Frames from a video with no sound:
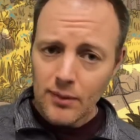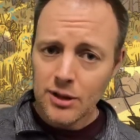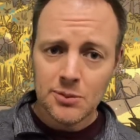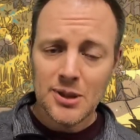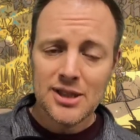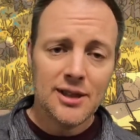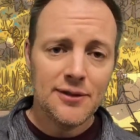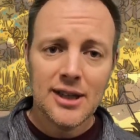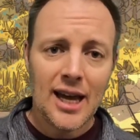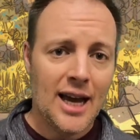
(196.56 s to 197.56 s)

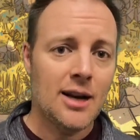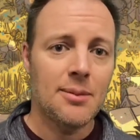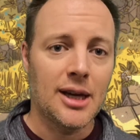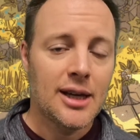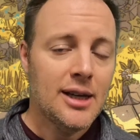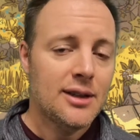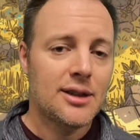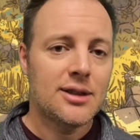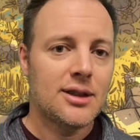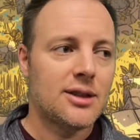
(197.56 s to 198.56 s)
specific enemy.
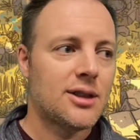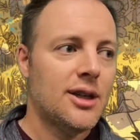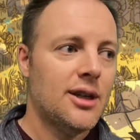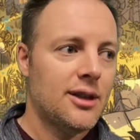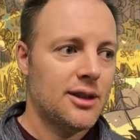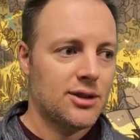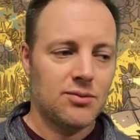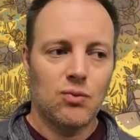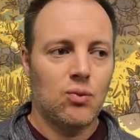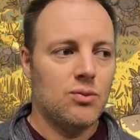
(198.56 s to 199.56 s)
This is
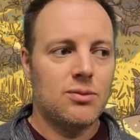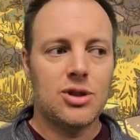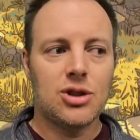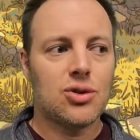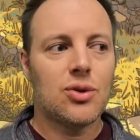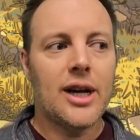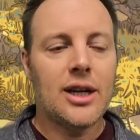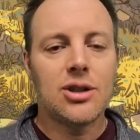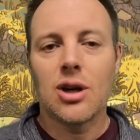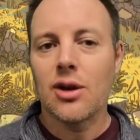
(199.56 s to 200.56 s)
this
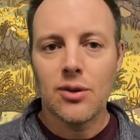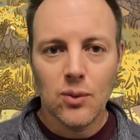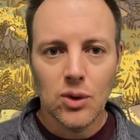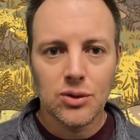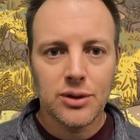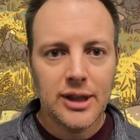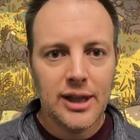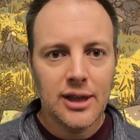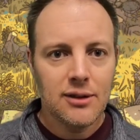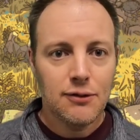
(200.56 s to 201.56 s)
strange
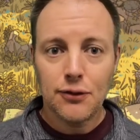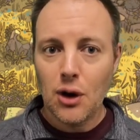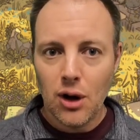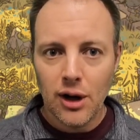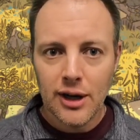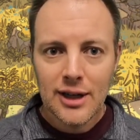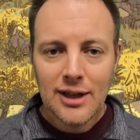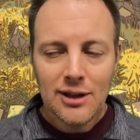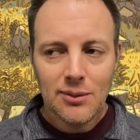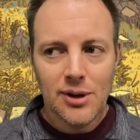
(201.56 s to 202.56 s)
otherworldly fog
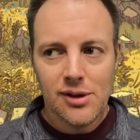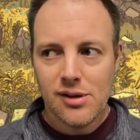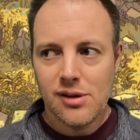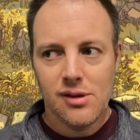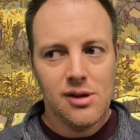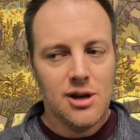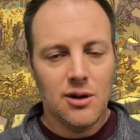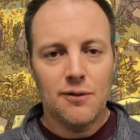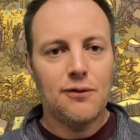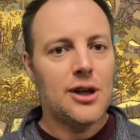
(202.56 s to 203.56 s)
with
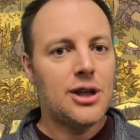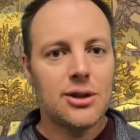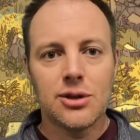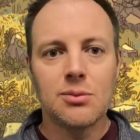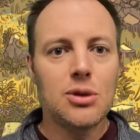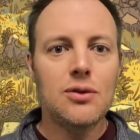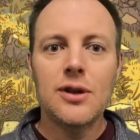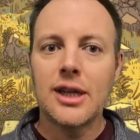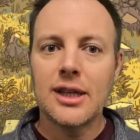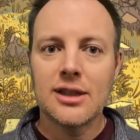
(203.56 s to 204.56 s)
figures
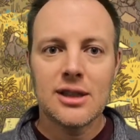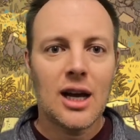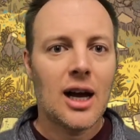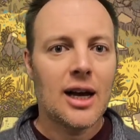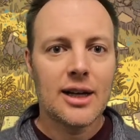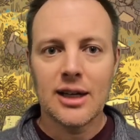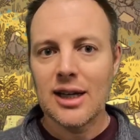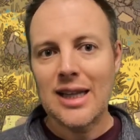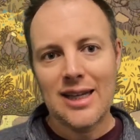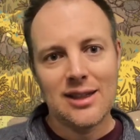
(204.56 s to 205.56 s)
moving inside
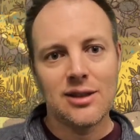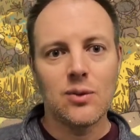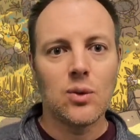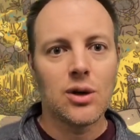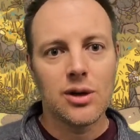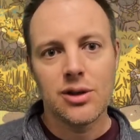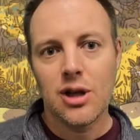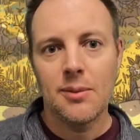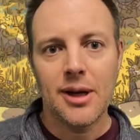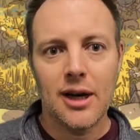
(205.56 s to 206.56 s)
and clicks and whirs
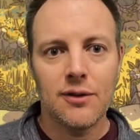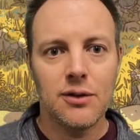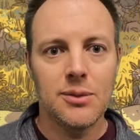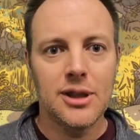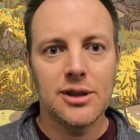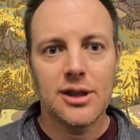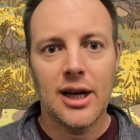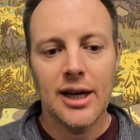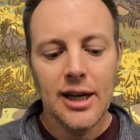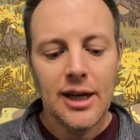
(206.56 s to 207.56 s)
coming out from inside.